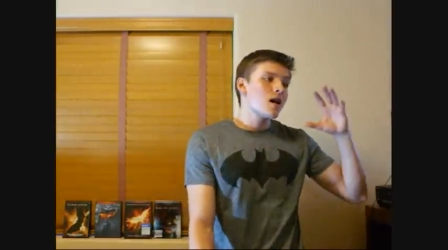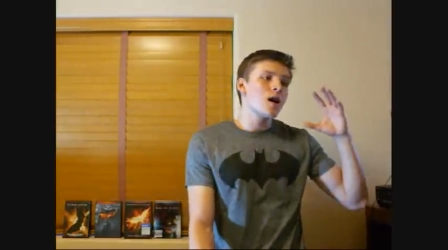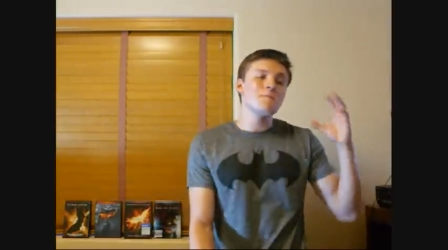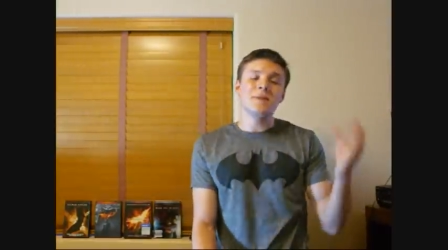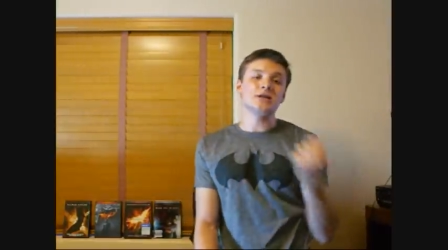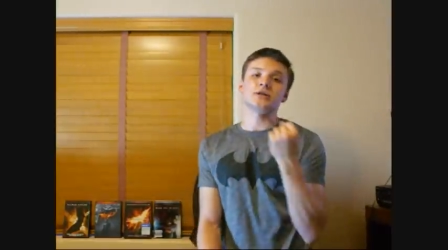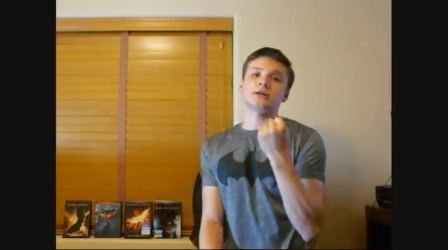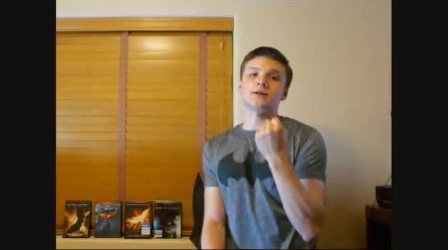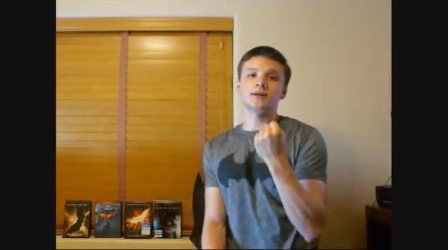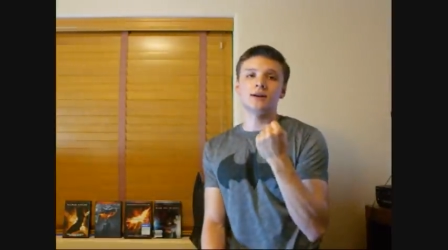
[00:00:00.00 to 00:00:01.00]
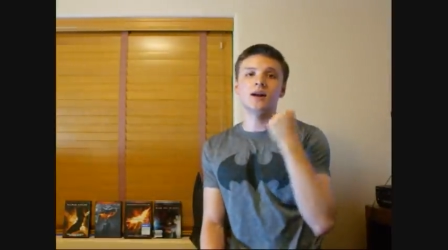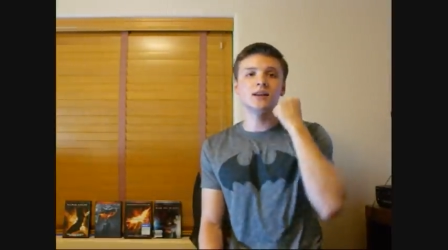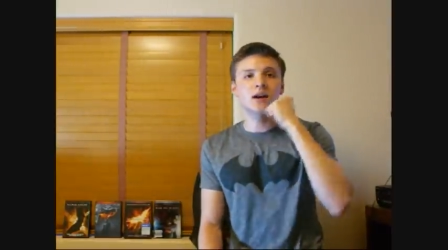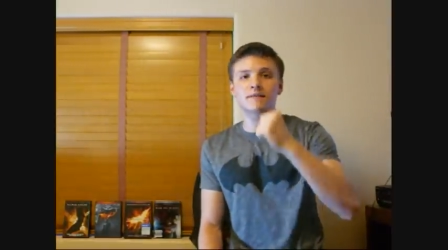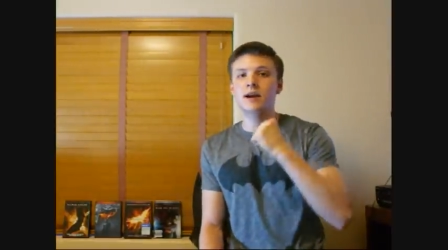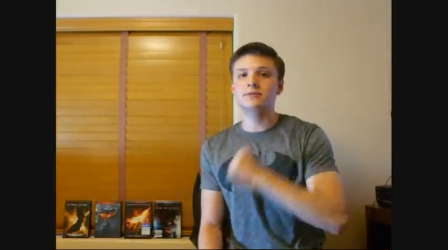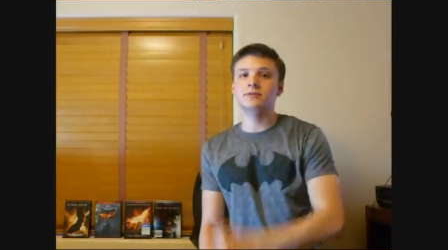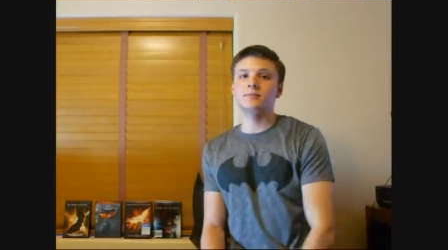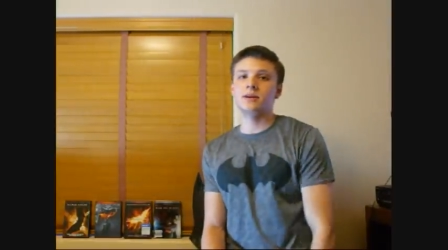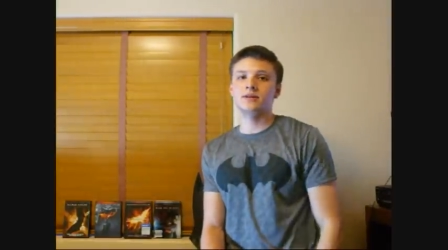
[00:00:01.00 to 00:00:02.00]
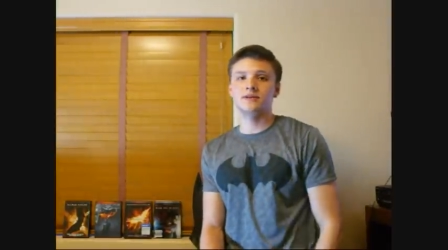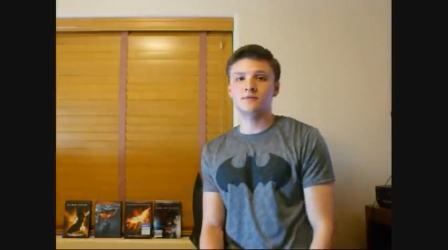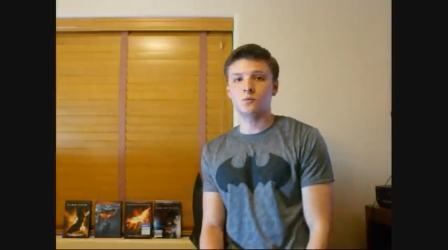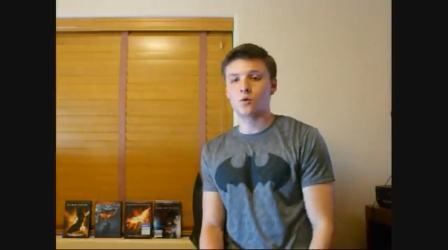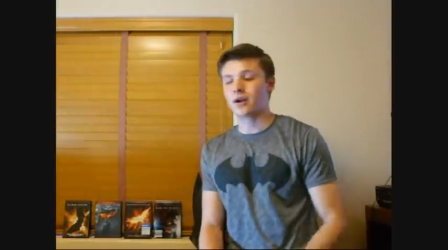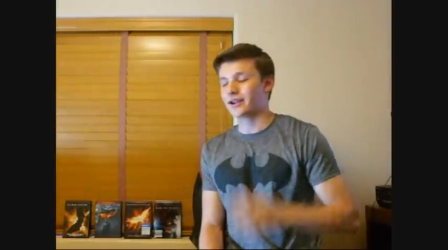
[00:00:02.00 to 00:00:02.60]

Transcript: Amazing. I love Captain America Civil War,